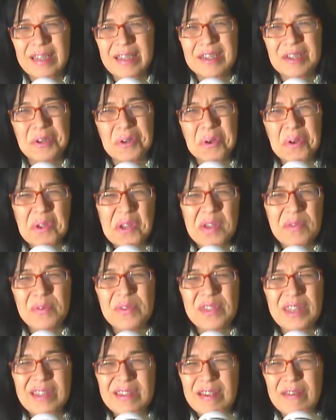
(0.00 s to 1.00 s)
you know what,
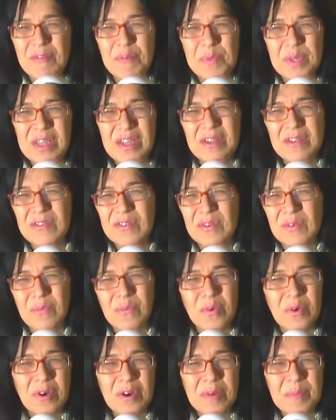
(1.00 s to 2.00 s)
would this ever be used in a
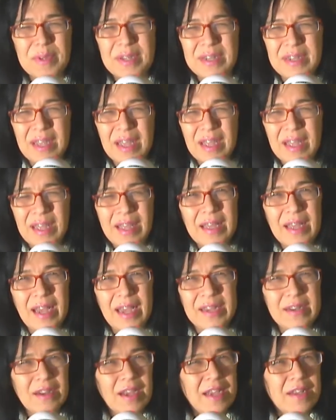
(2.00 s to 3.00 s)
war? But
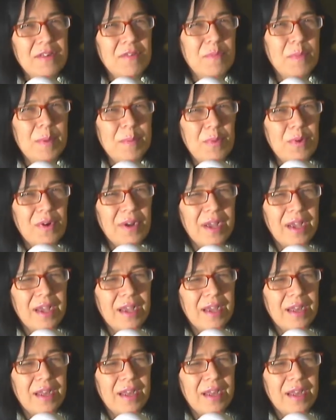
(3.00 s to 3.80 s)
I don't remember.